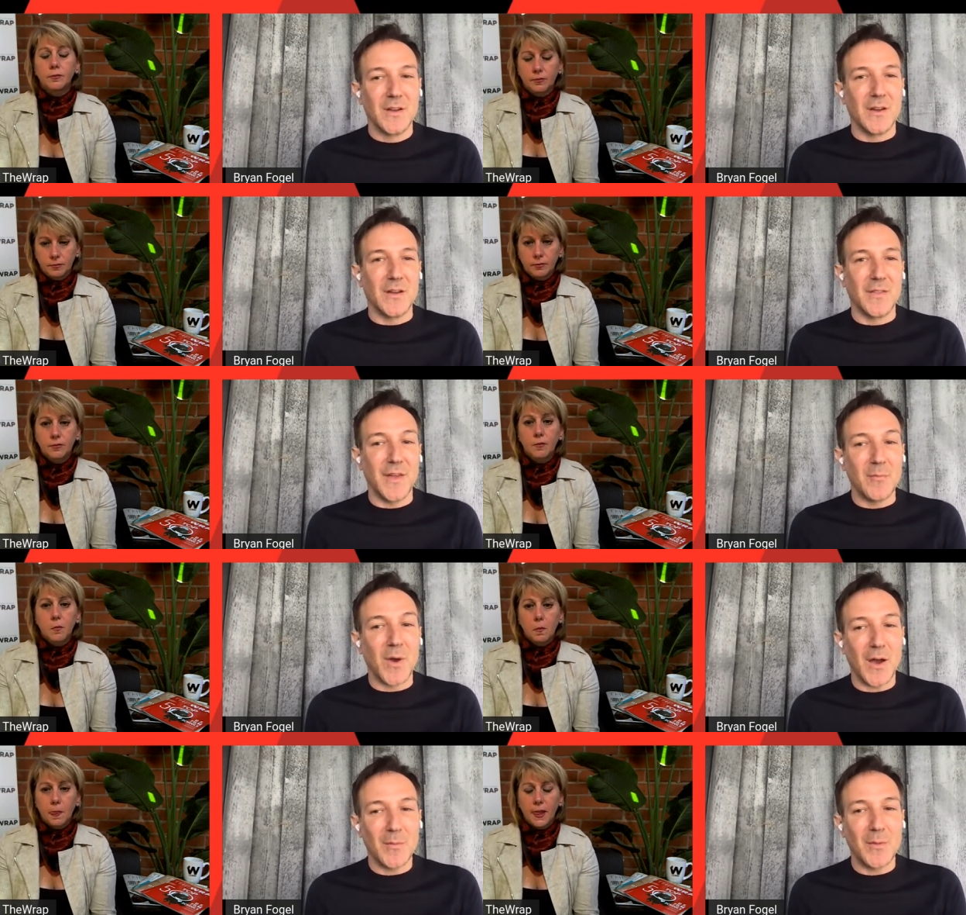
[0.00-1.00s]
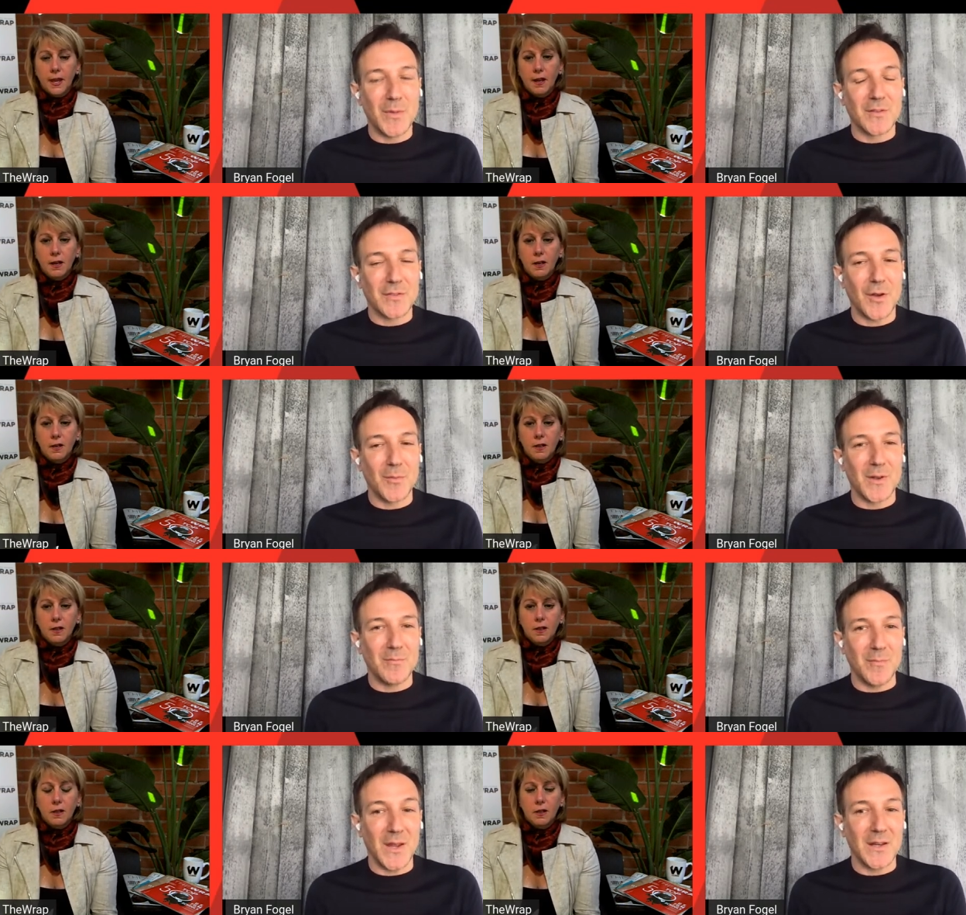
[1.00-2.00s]
Speaker 1: Uh, then Mohammed bin
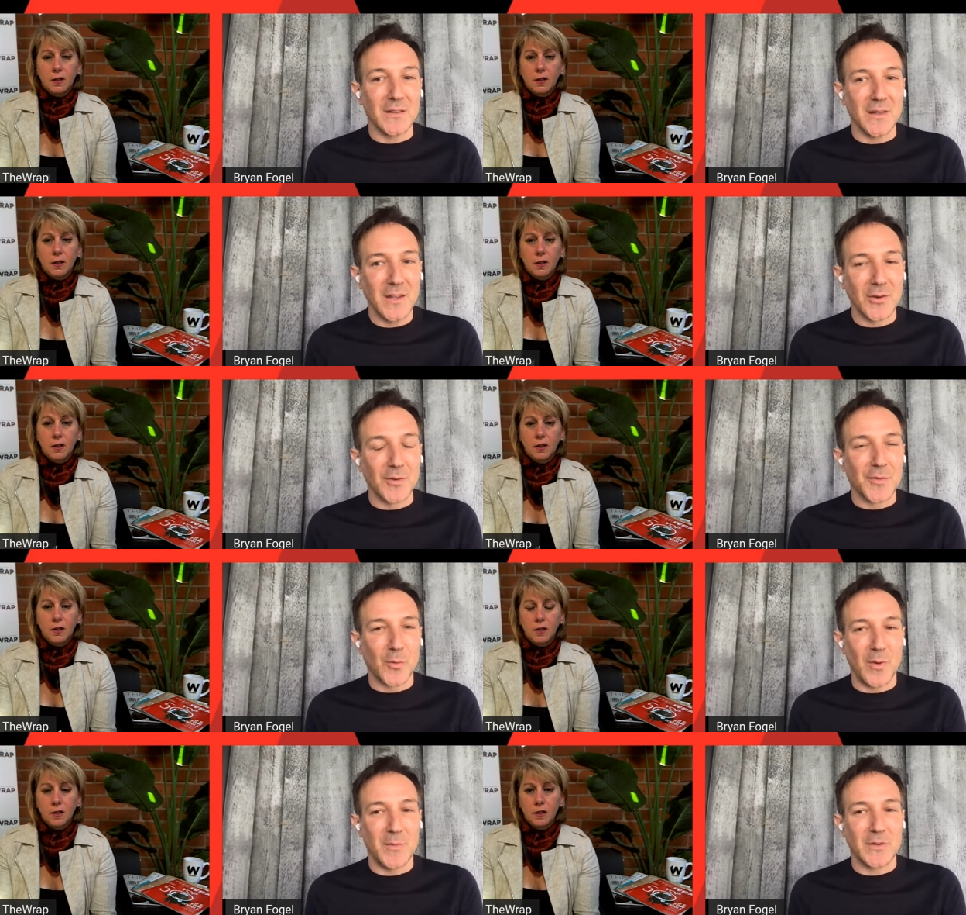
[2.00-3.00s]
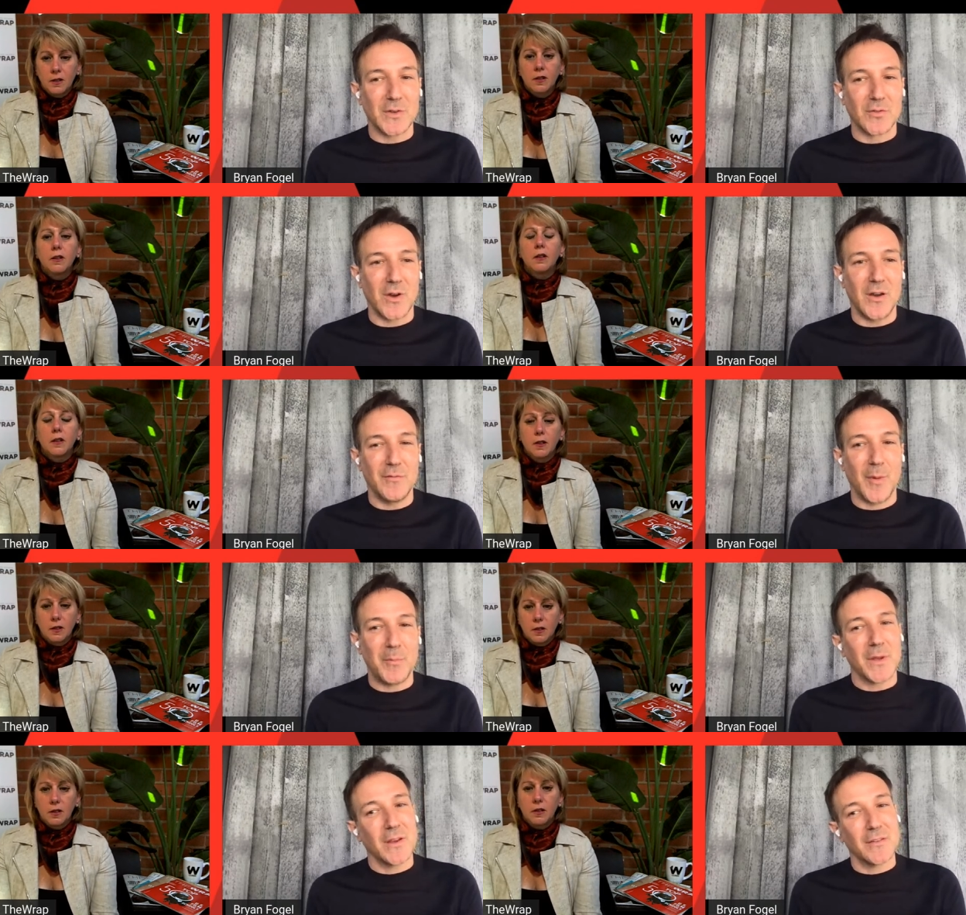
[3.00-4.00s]
Salman made it legal for women to drive,
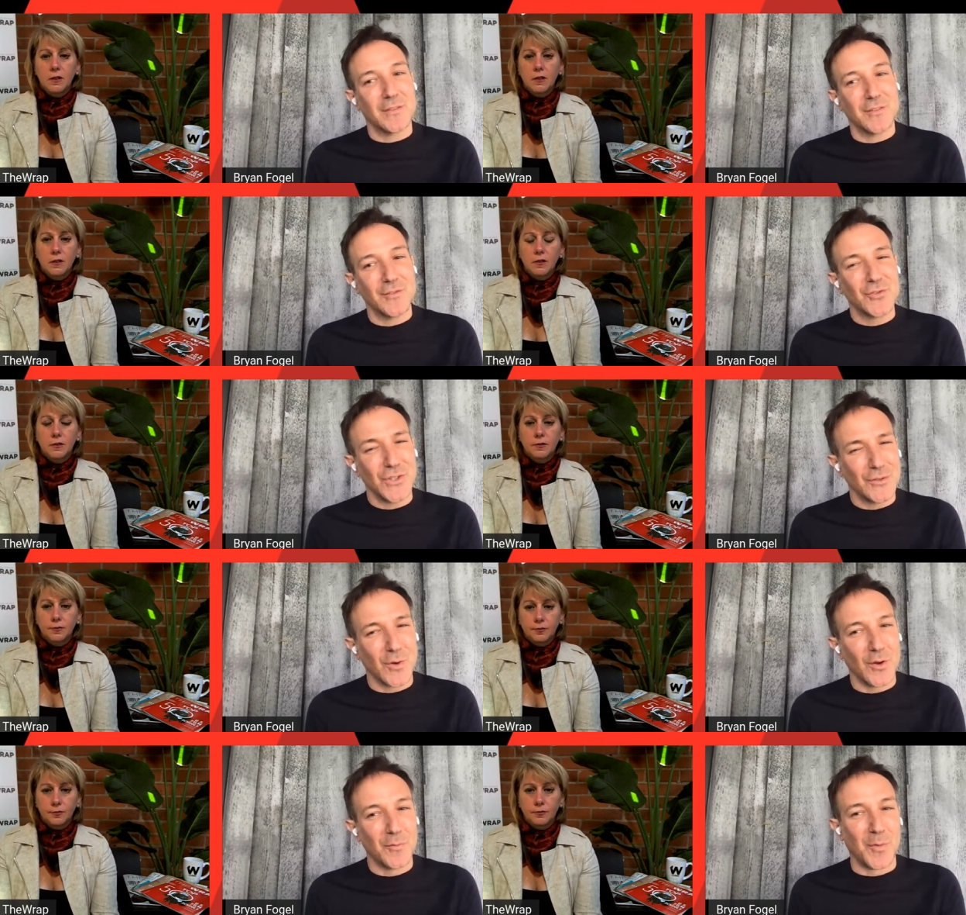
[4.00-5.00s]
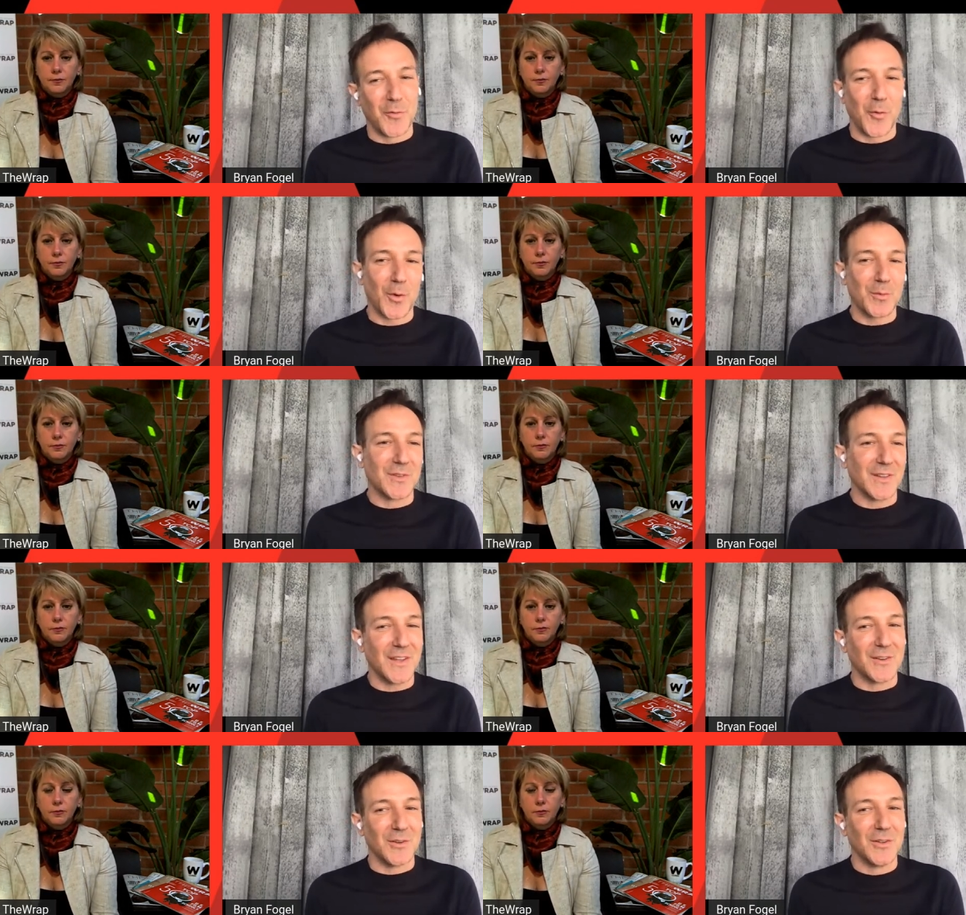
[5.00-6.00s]
but because she drove before it was
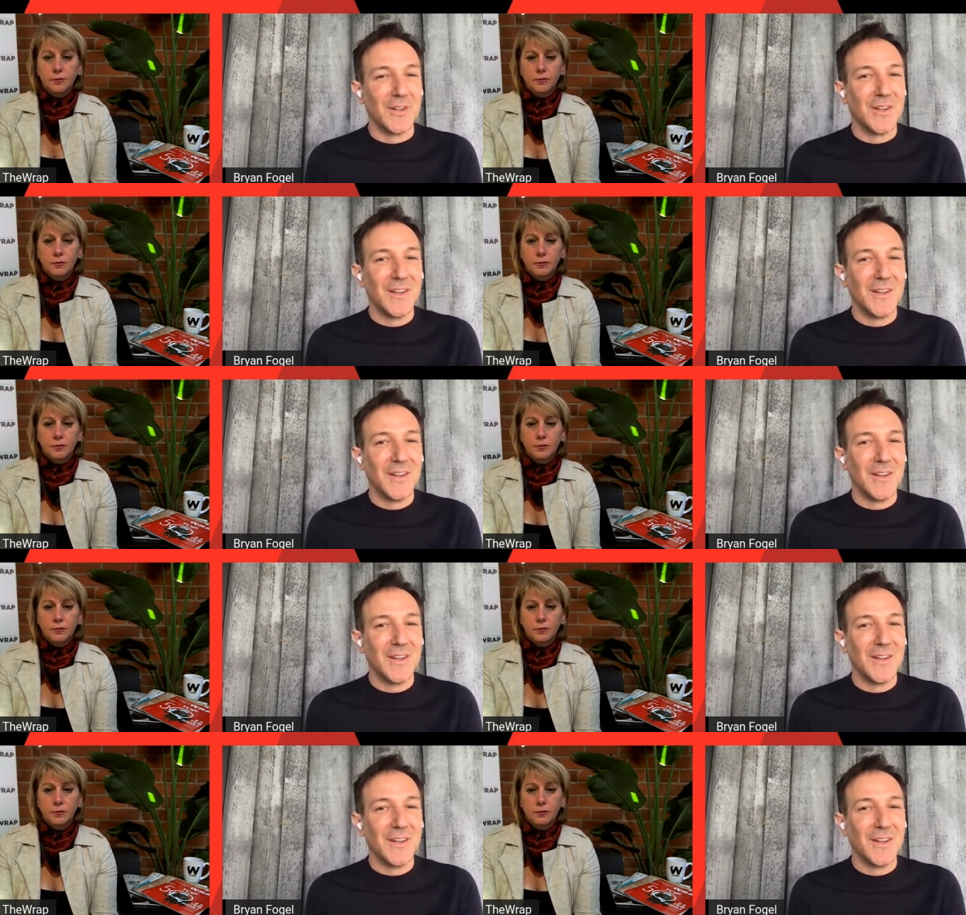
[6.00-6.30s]
legal,